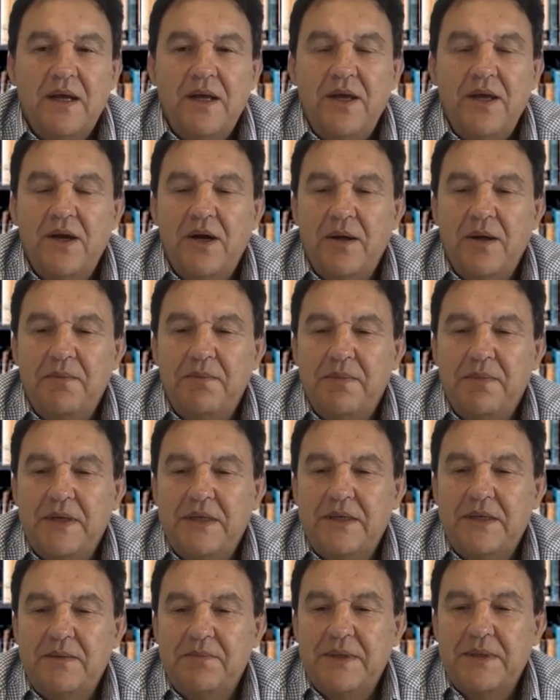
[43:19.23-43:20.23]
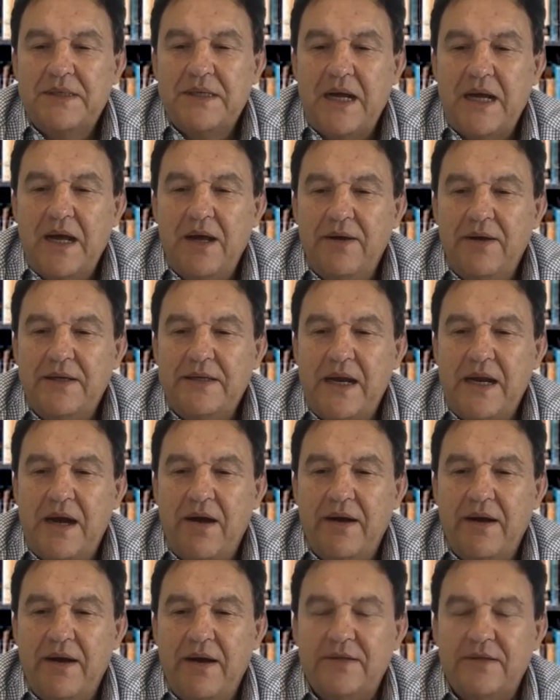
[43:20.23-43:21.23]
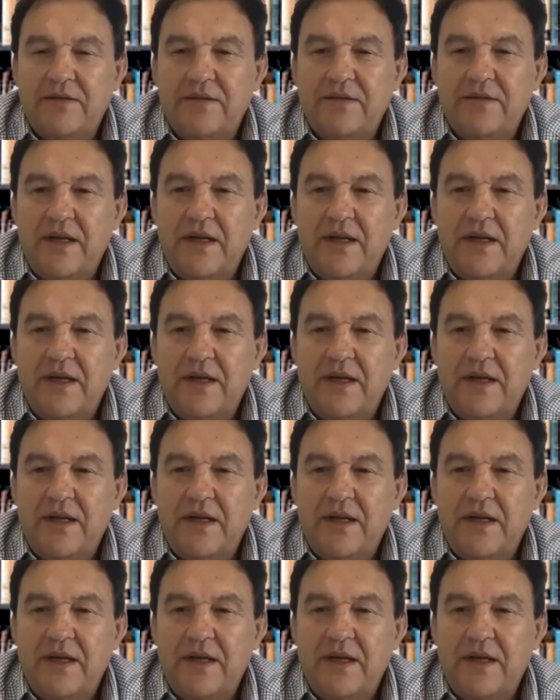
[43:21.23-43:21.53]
and Darren just